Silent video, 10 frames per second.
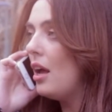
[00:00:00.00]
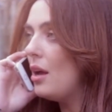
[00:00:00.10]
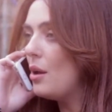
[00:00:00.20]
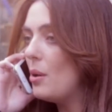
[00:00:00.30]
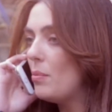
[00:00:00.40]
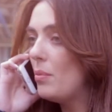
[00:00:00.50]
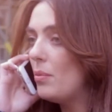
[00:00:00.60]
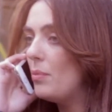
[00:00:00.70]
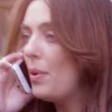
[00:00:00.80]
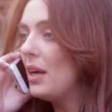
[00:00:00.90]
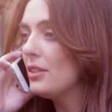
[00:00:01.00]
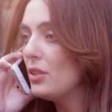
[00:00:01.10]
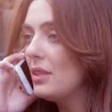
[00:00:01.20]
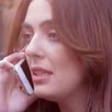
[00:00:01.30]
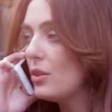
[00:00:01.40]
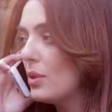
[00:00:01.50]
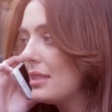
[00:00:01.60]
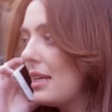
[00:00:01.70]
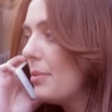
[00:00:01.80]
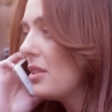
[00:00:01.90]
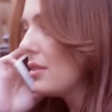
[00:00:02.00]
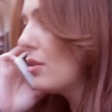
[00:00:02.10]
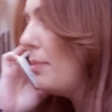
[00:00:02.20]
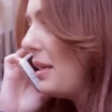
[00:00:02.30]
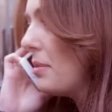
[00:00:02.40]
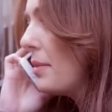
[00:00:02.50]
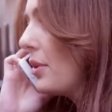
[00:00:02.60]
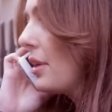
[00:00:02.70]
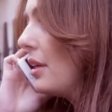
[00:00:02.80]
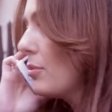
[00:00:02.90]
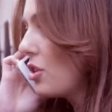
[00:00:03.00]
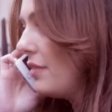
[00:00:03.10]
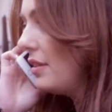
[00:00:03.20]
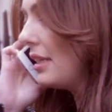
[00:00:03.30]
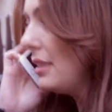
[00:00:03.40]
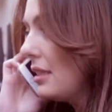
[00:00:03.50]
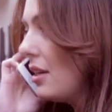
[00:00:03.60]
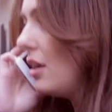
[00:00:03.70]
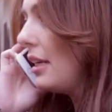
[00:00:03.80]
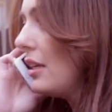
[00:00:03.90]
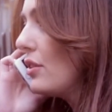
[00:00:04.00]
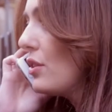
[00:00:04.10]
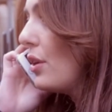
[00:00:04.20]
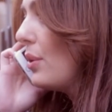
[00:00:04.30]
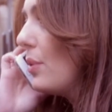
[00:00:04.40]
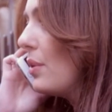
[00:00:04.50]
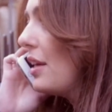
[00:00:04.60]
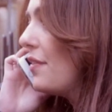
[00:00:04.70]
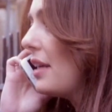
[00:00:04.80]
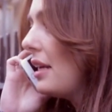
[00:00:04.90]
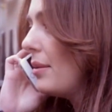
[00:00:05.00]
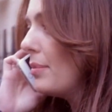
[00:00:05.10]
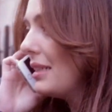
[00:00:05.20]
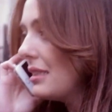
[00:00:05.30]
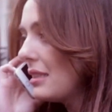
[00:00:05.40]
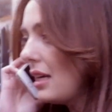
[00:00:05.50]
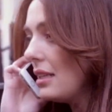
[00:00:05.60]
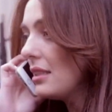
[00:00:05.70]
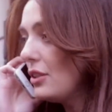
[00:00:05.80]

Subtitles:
Clients are more likely to work with you if you follow a thorough and honest and transparent process.